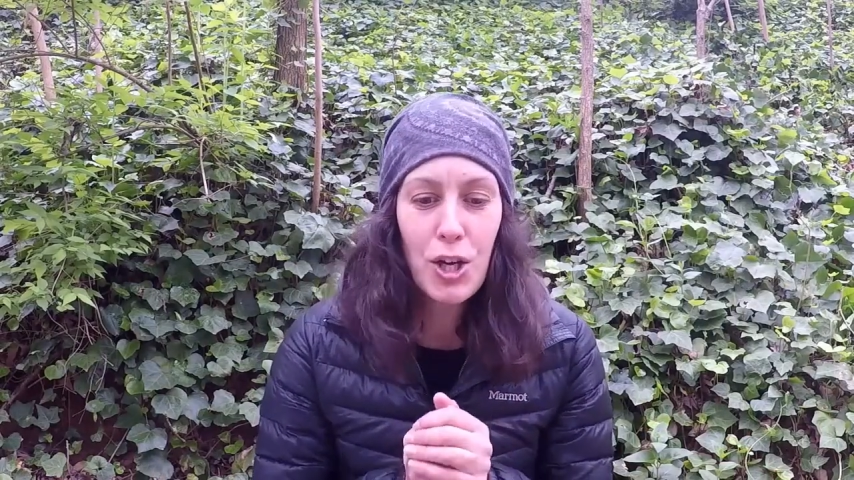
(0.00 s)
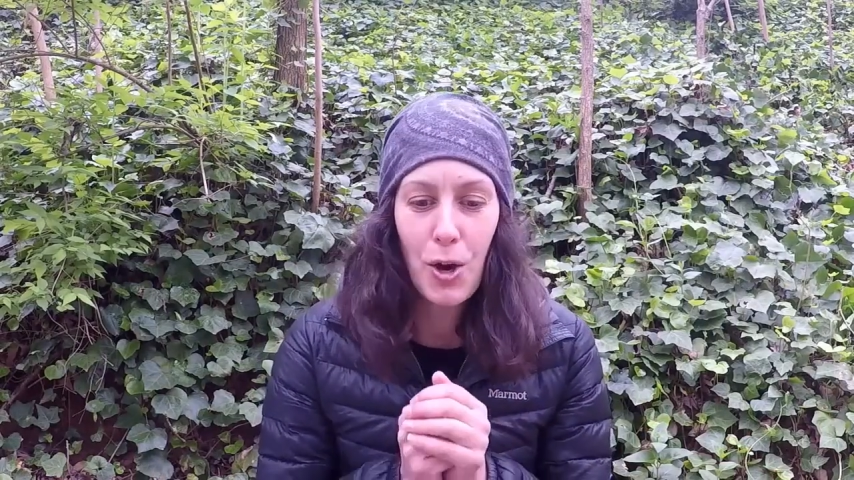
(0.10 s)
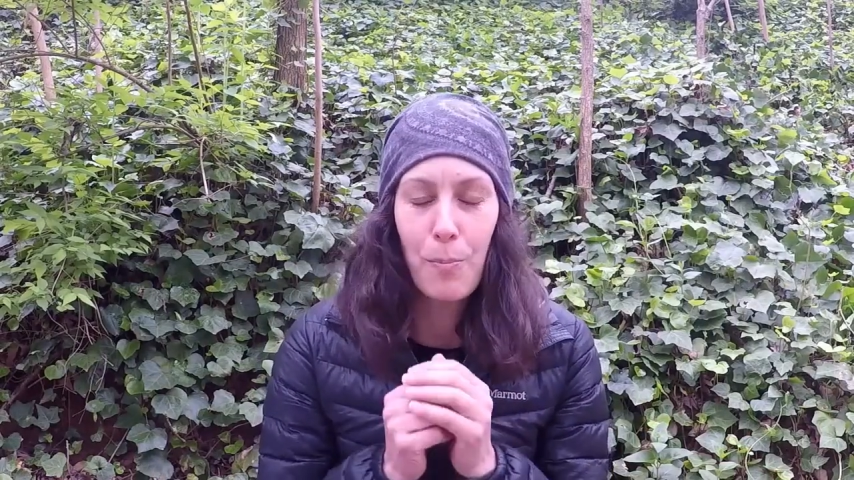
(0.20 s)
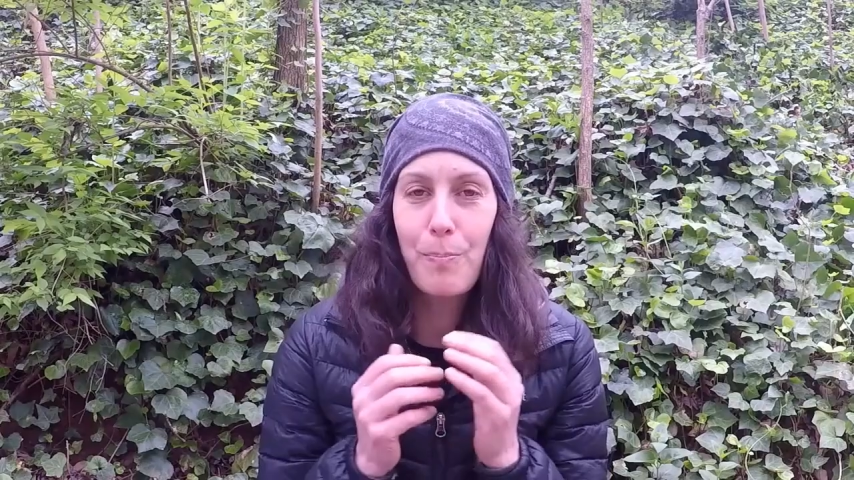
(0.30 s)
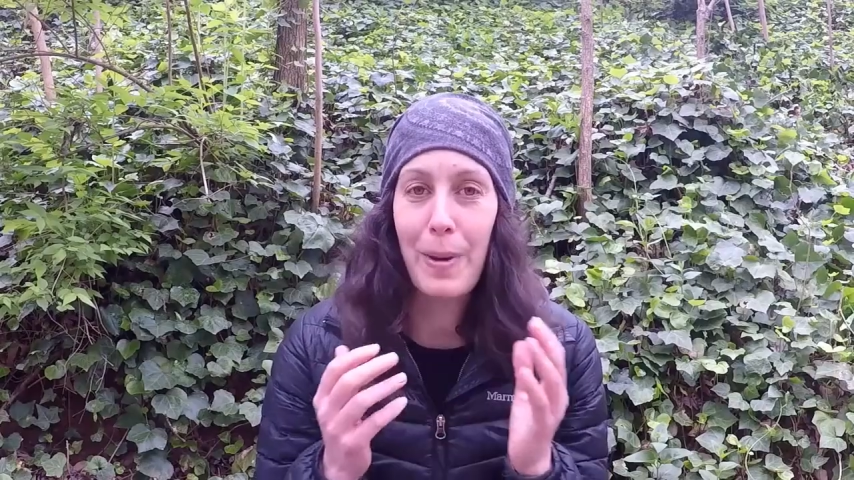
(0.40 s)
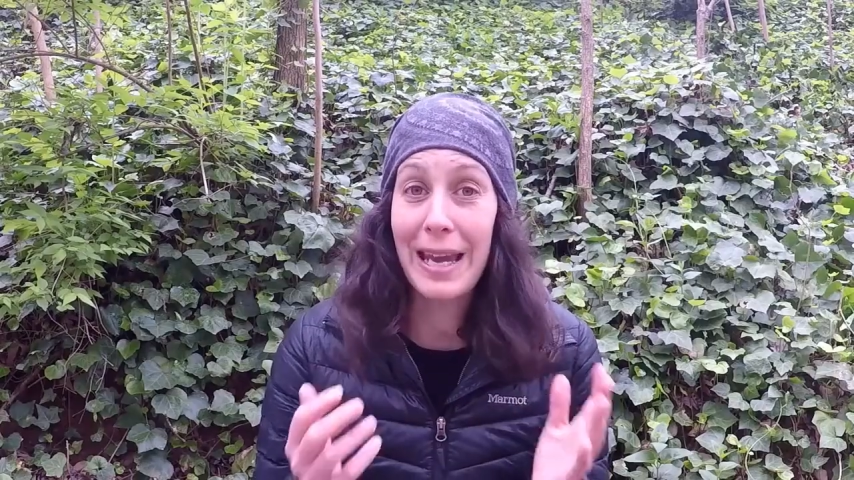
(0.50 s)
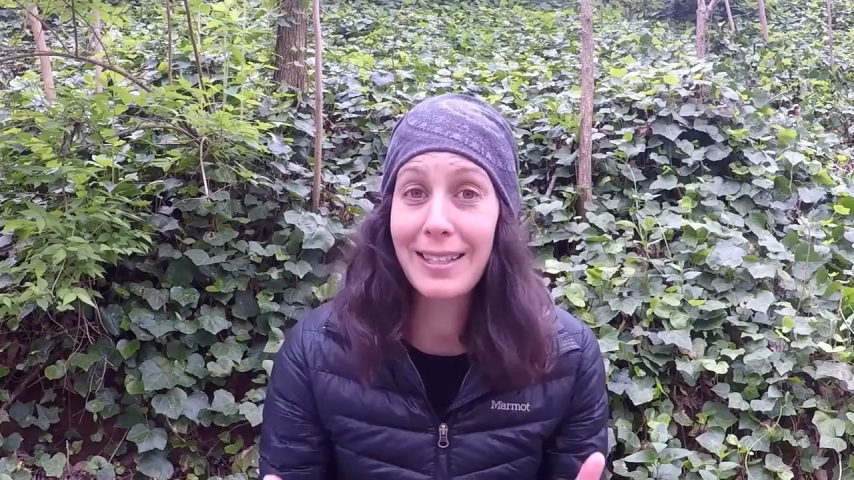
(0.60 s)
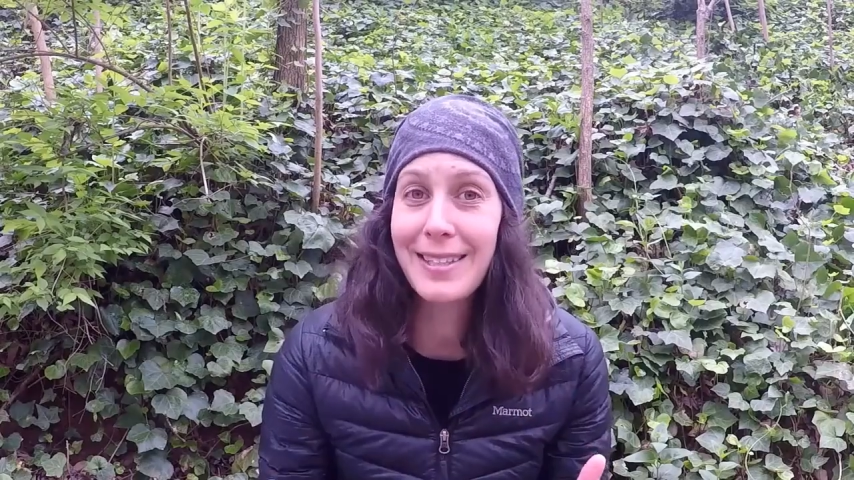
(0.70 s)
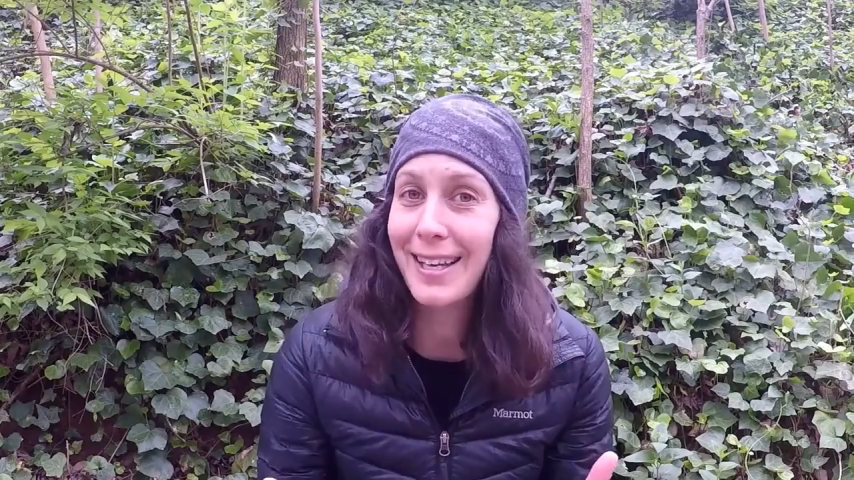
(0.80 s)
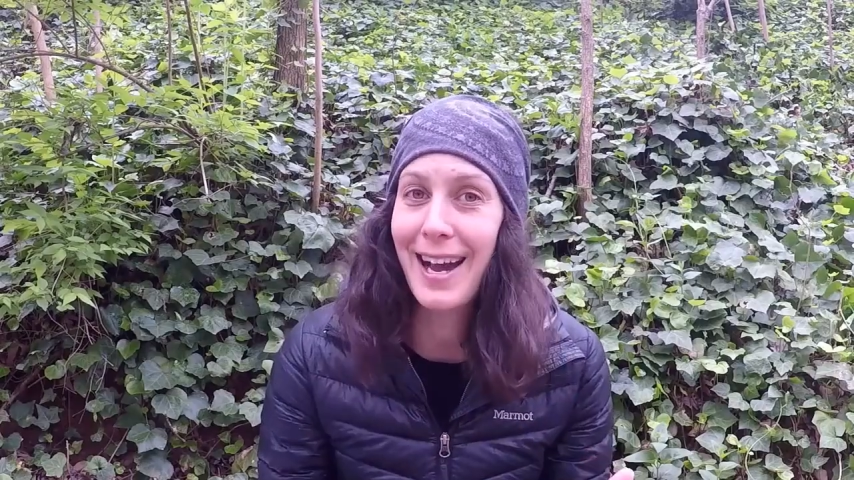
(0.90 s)
you know,
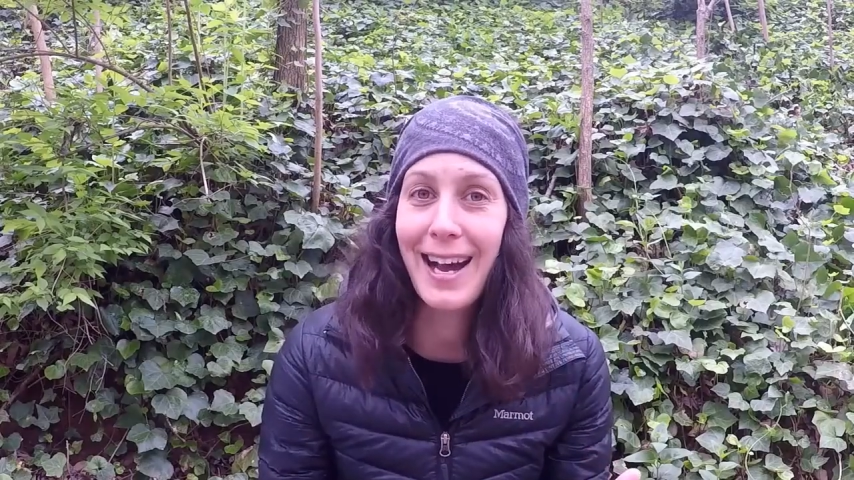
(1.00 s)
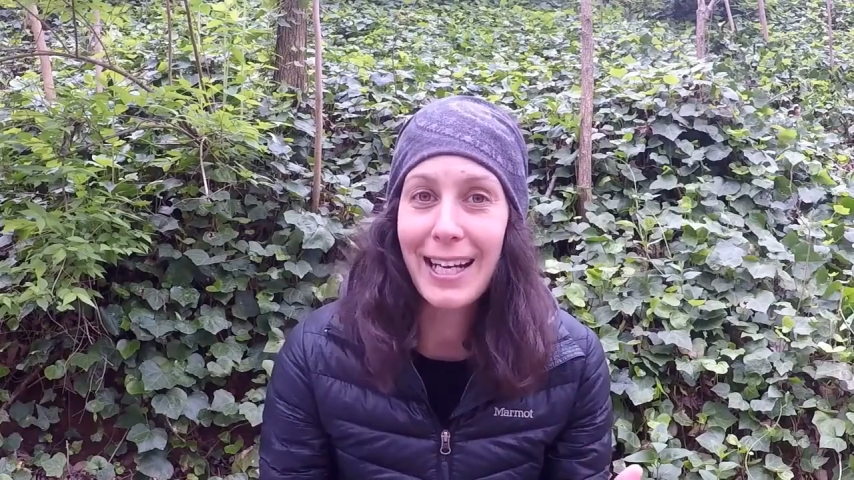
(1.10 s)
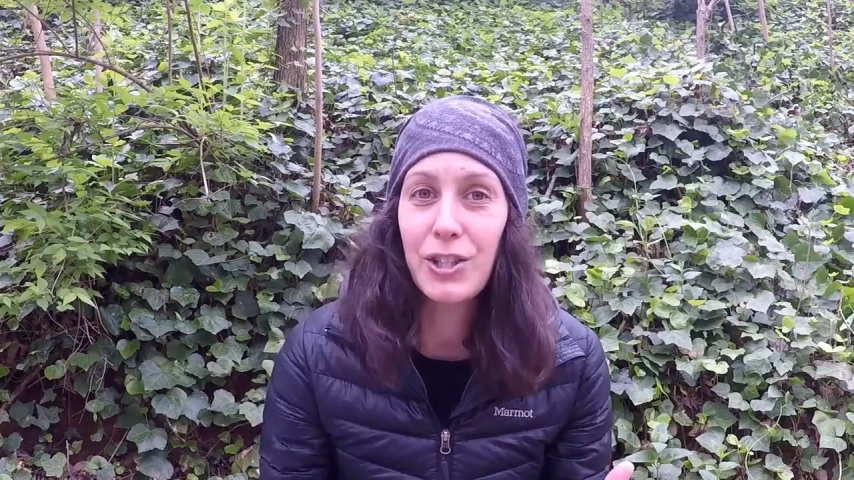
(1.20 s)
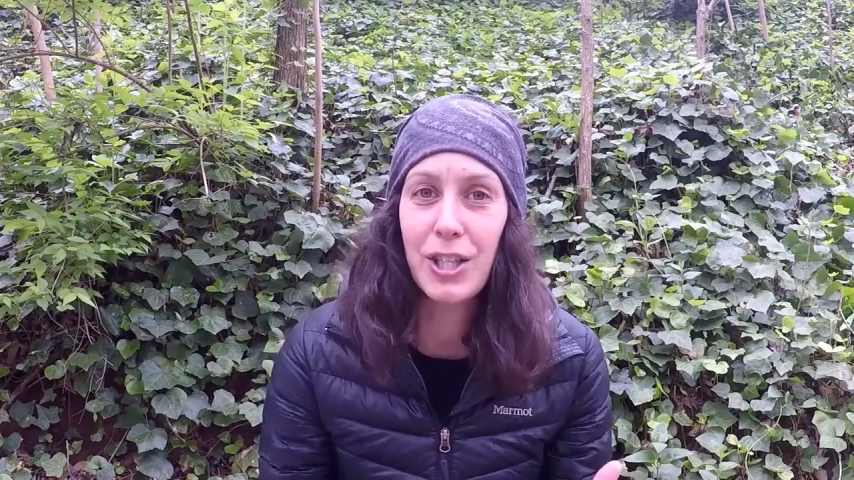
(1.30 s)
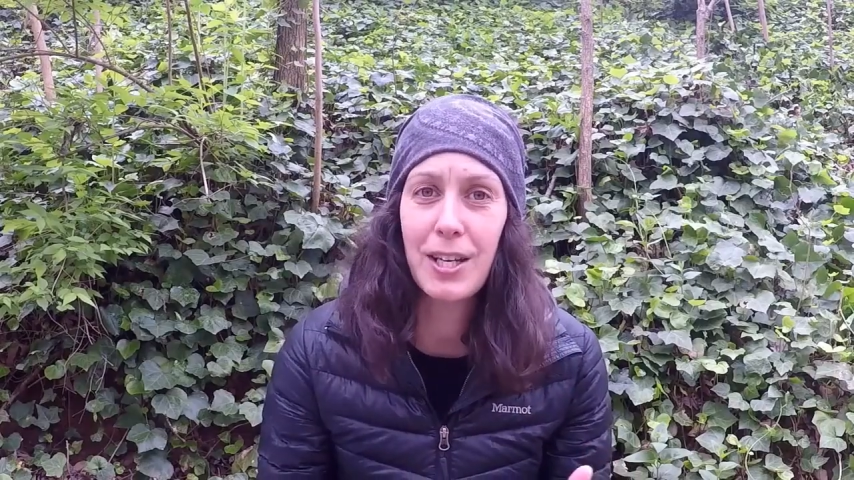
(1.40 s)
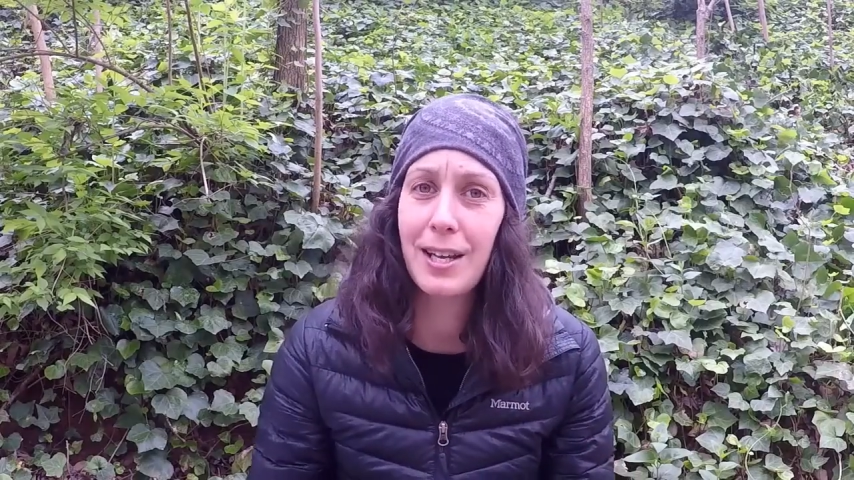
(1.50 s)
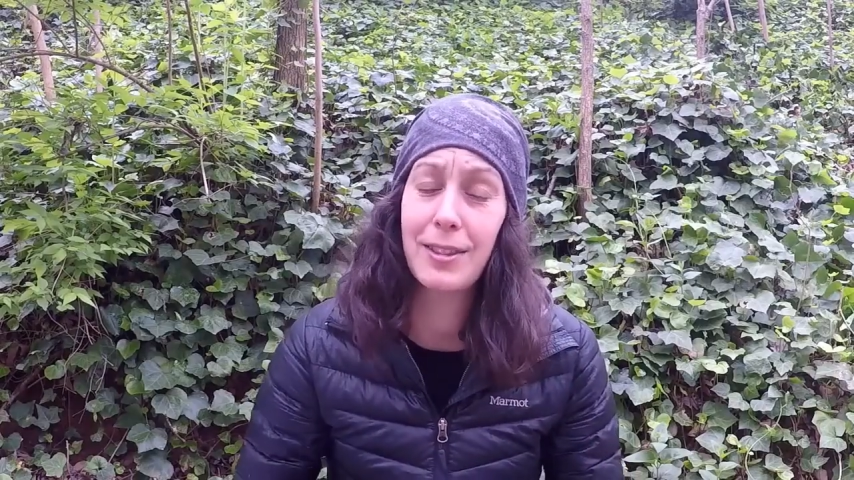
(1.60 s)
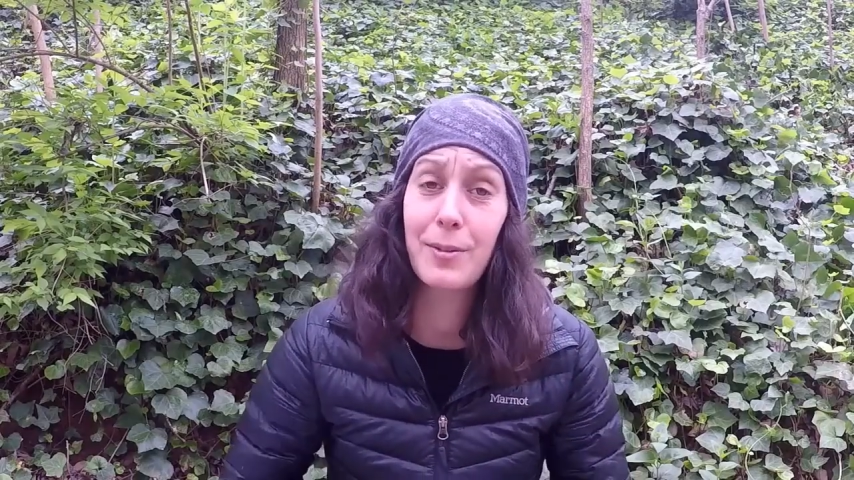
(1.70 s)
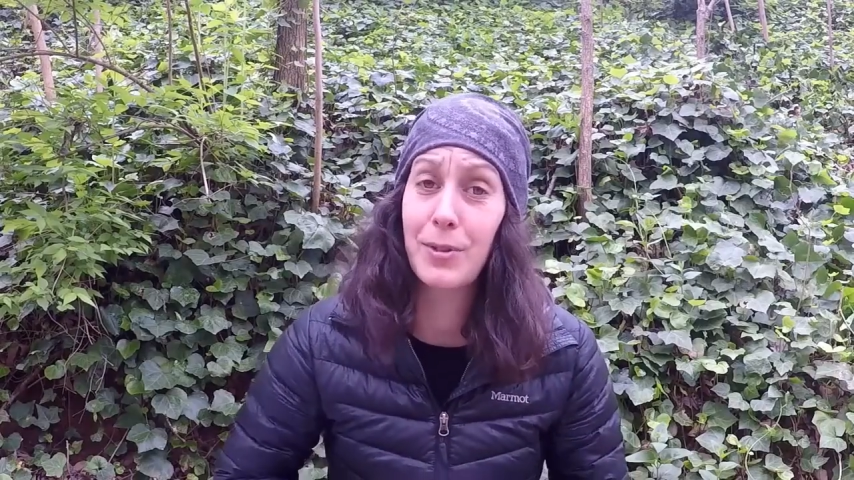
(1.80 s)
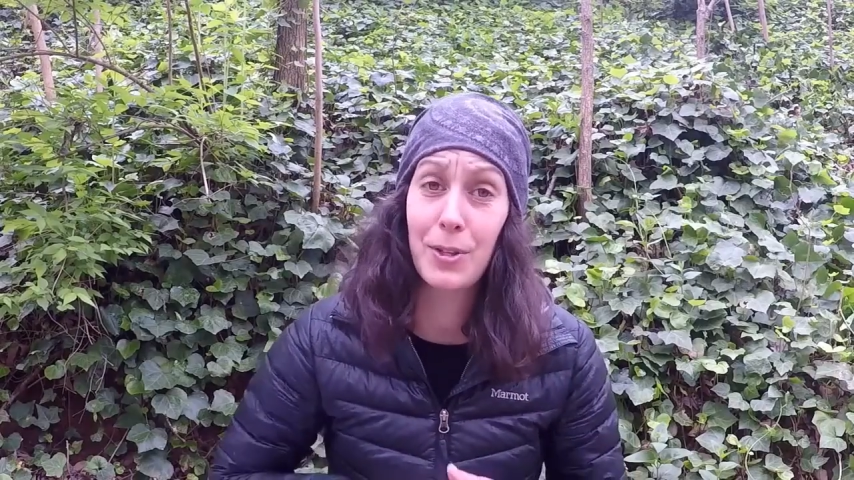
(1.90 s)
basic hygiene
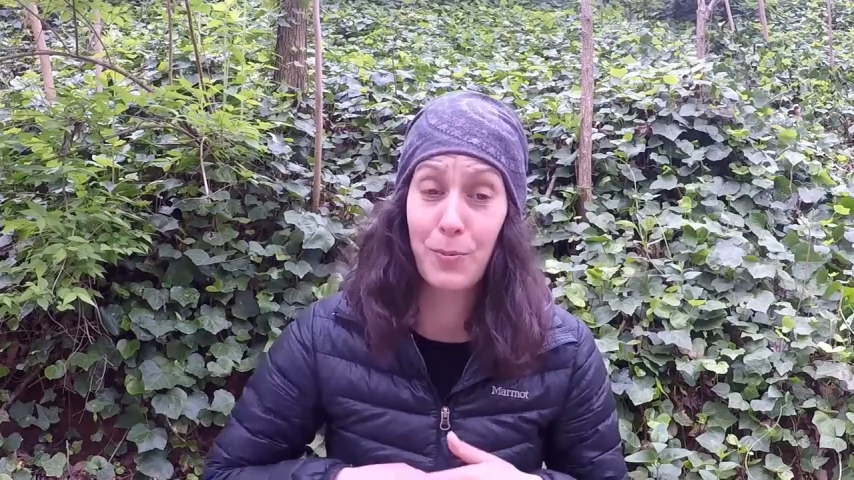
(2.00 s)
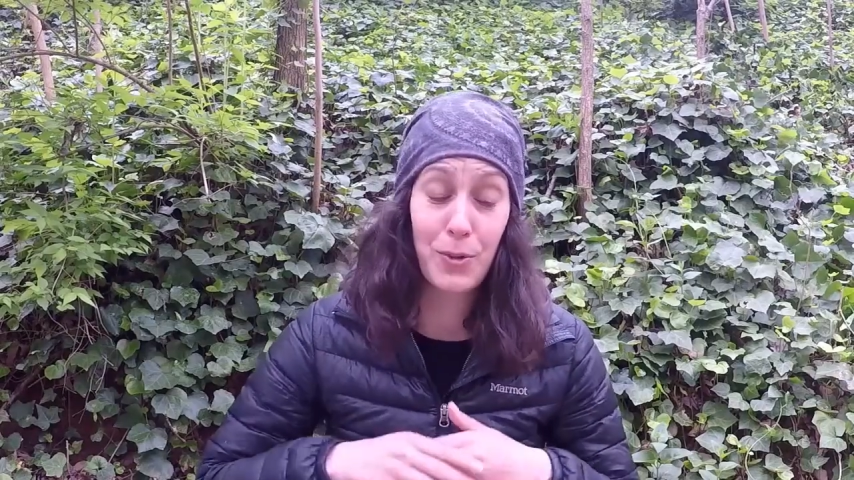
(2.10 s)
at the